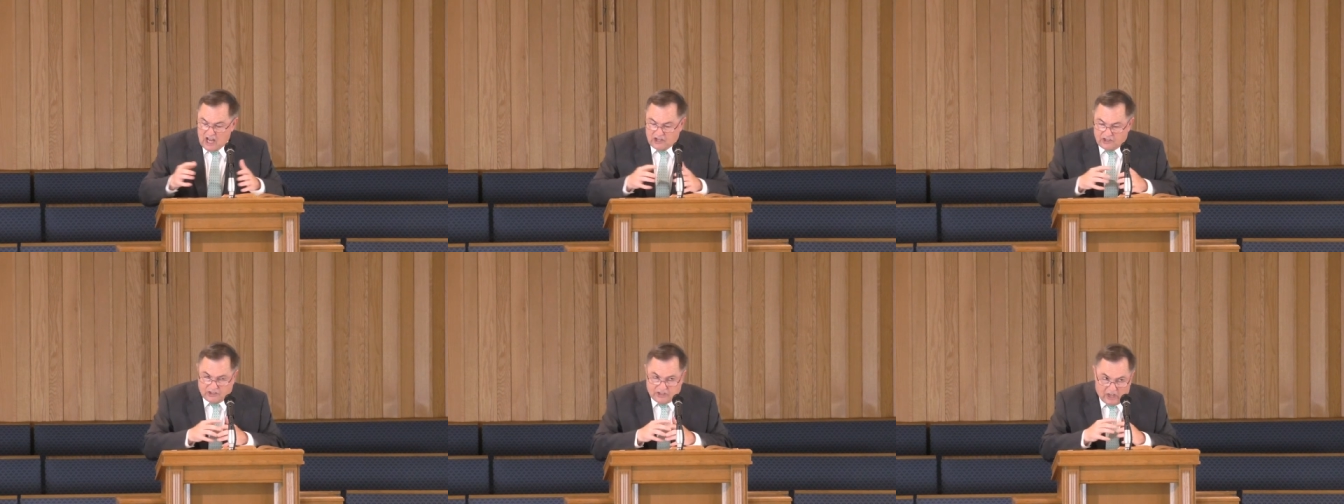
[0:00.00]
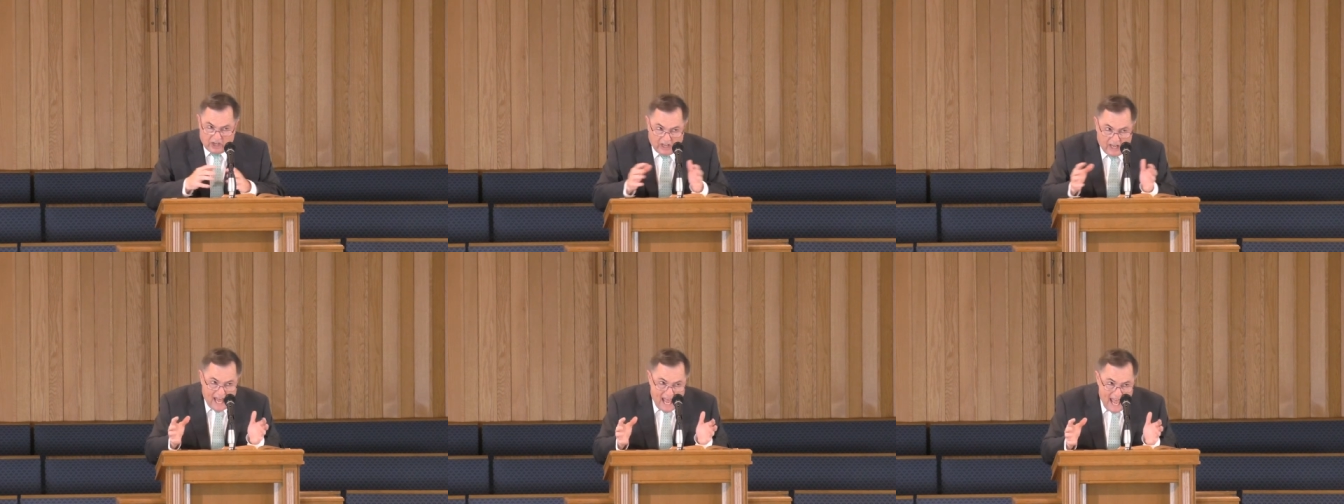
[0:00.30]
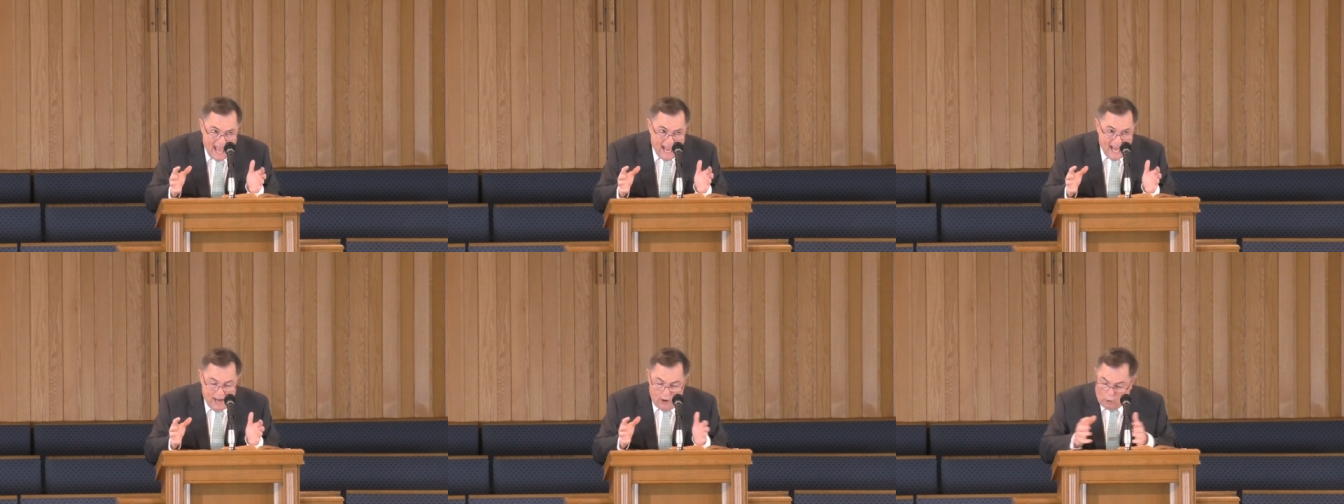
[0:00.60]

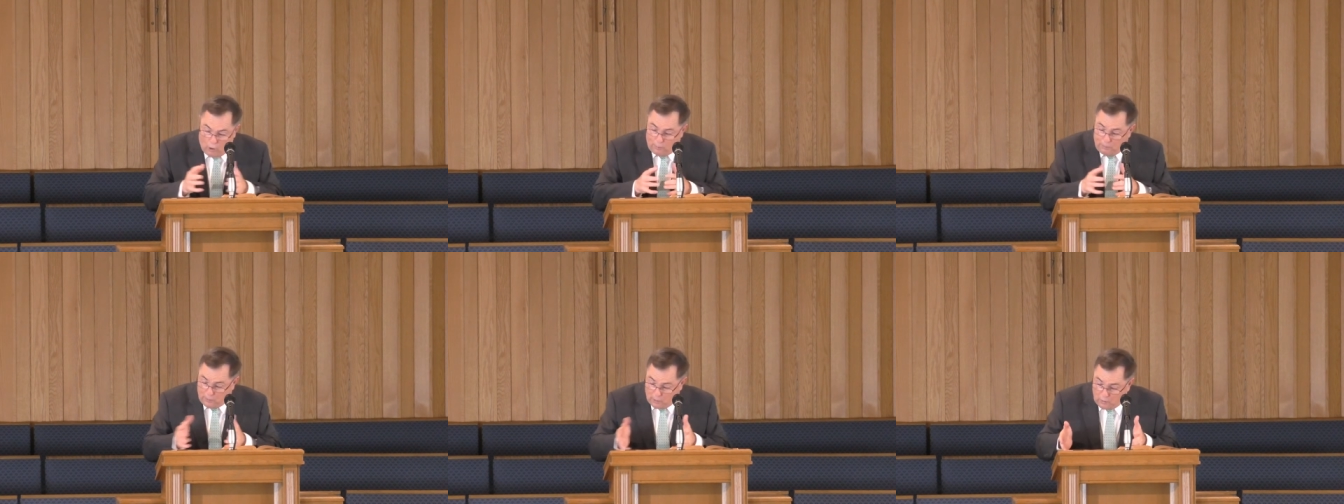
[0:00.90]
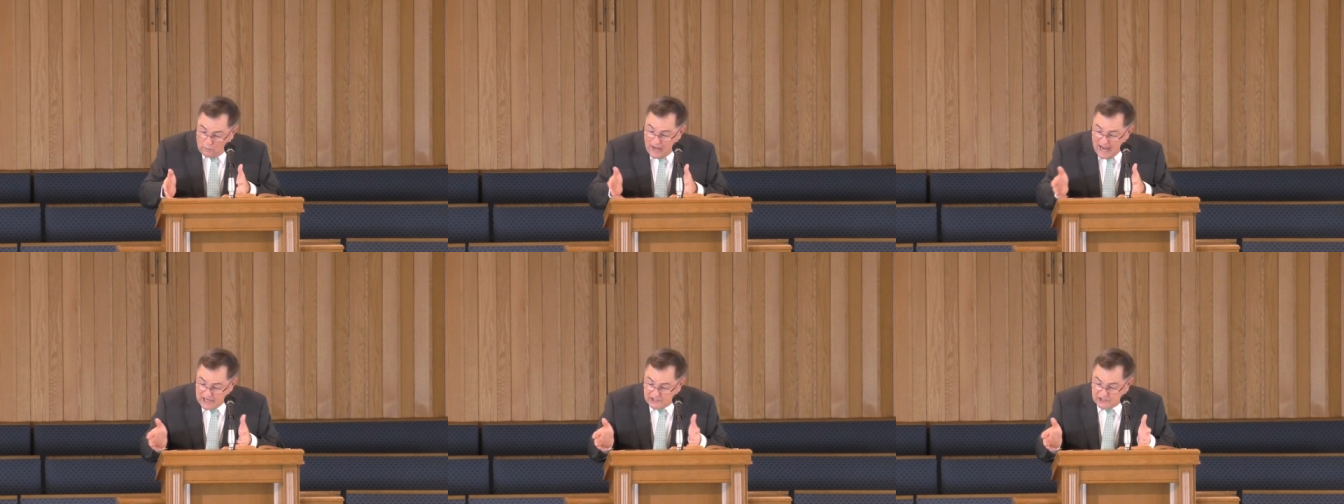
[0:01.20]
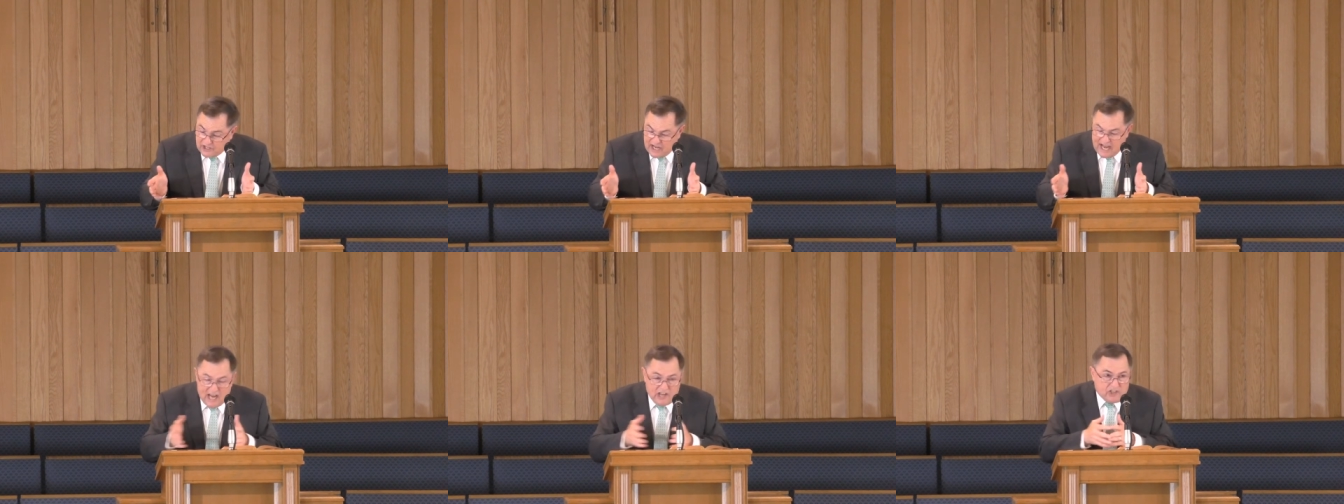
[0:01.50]
delay or
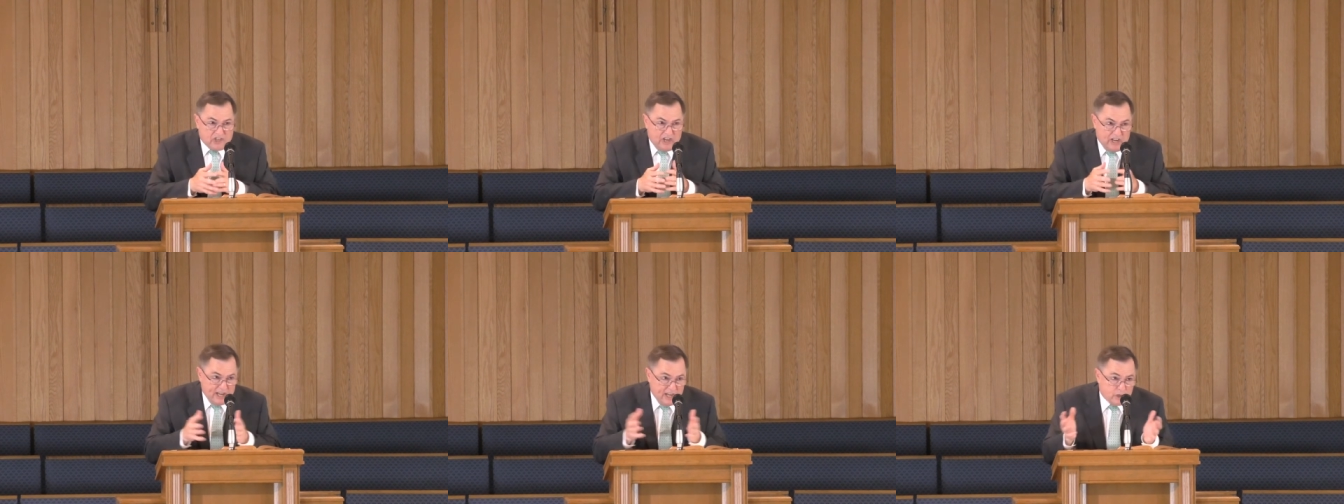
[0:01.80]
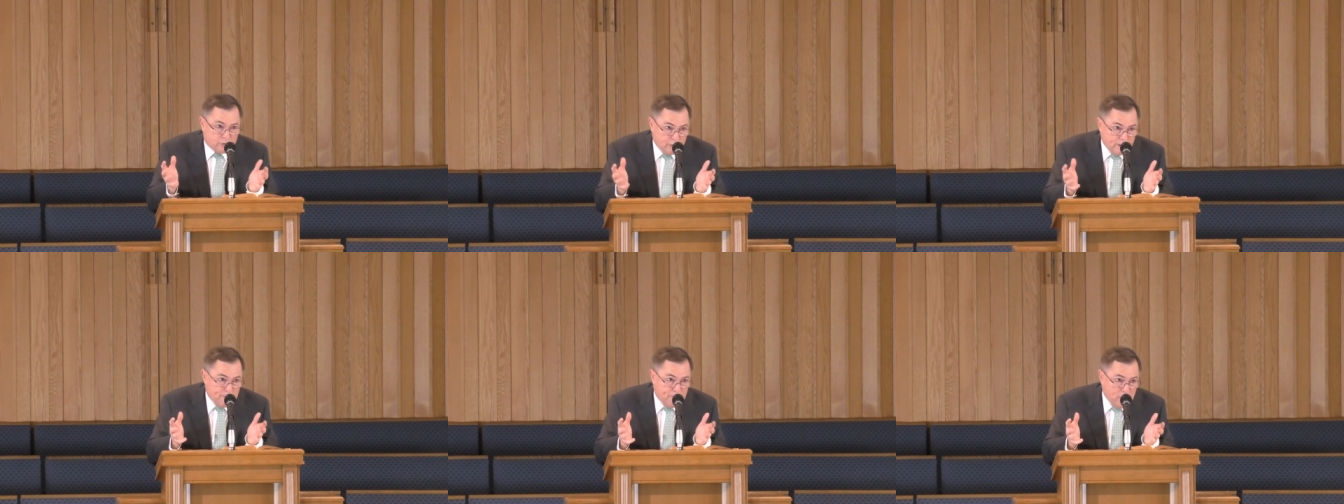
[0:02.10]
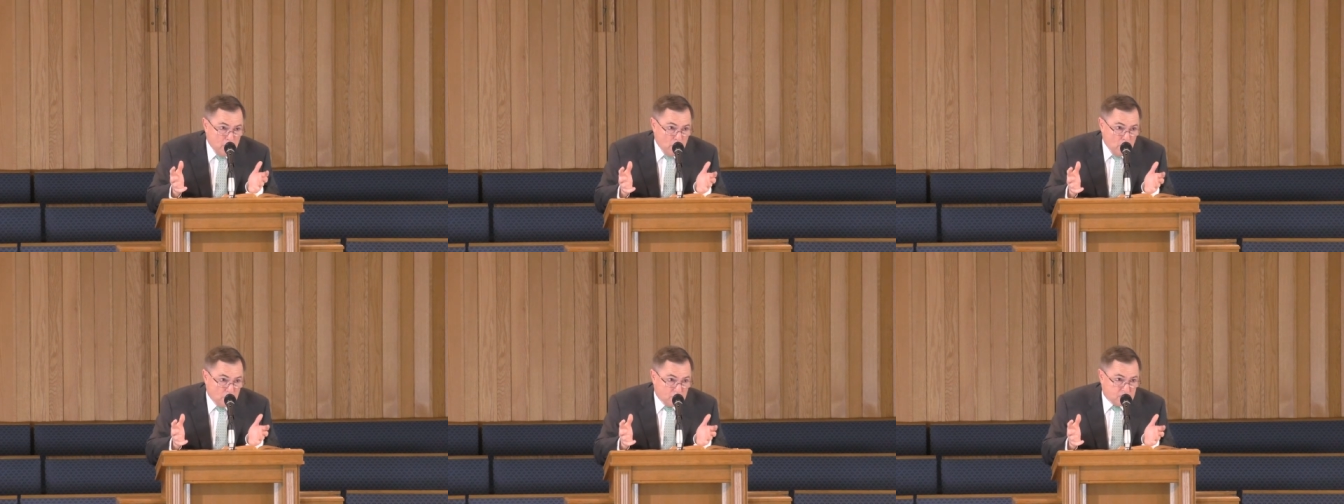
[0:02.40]
procrastination is
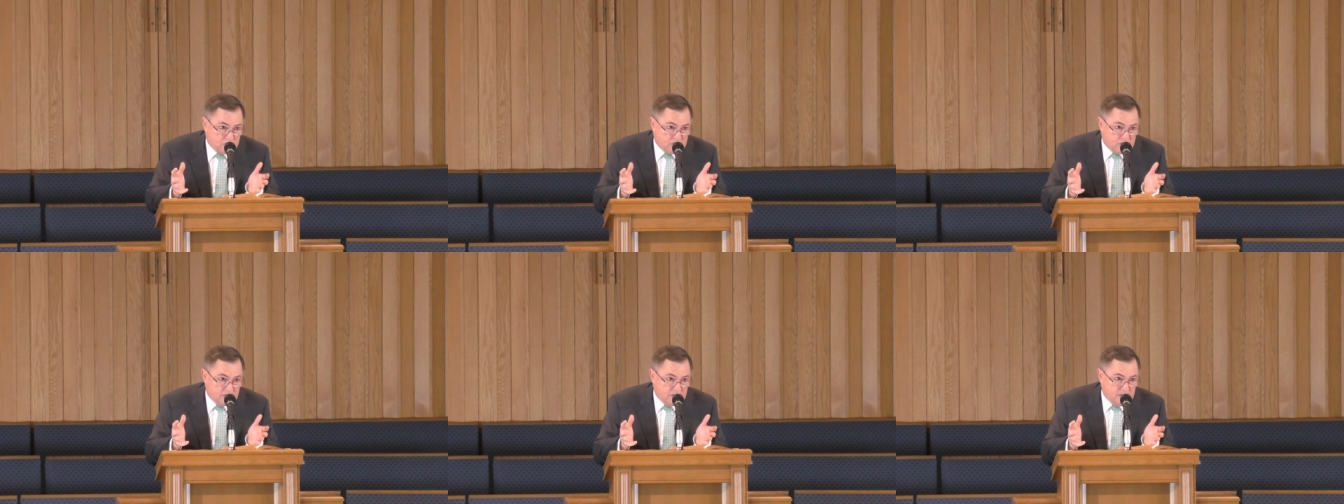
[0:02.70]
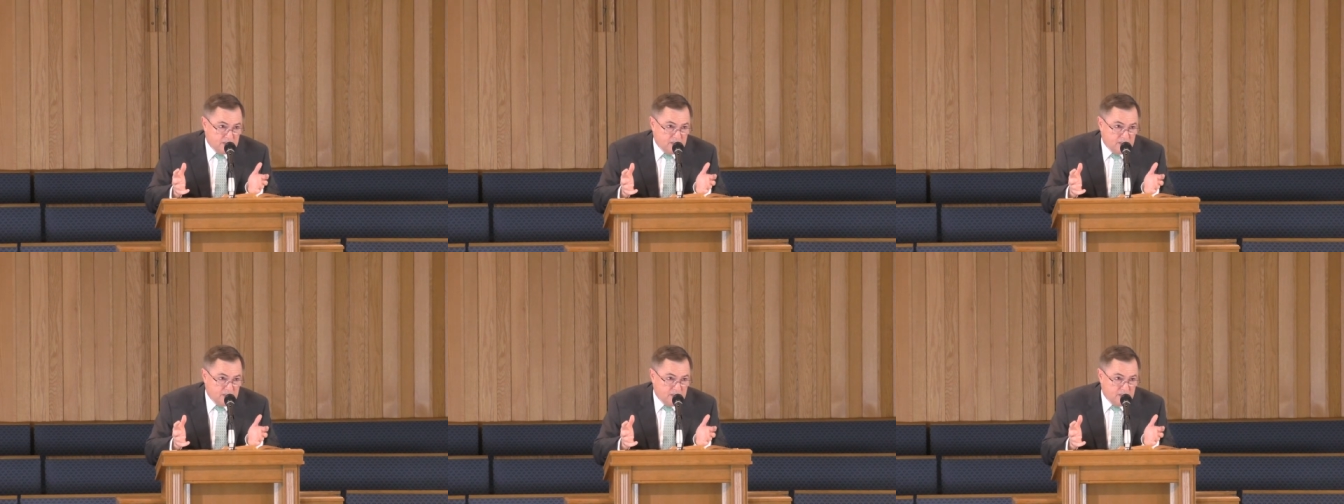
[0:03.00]
rebuked.